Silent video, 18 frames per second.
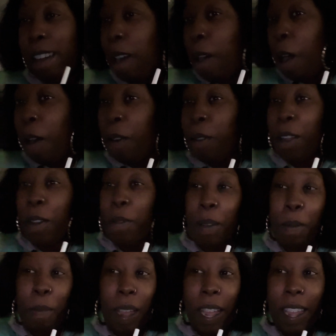I don't know
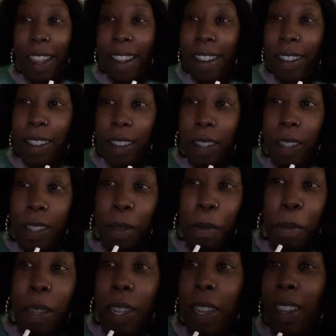what my hair did to
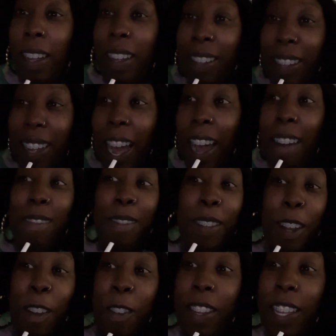me. I
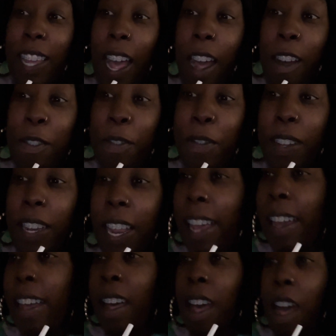was only out for
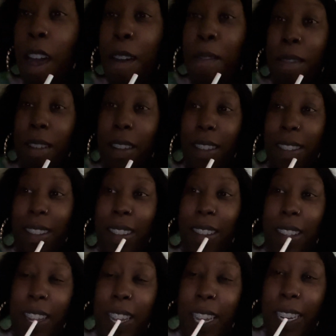like an hour.
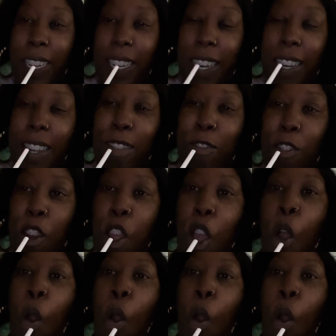It did it with,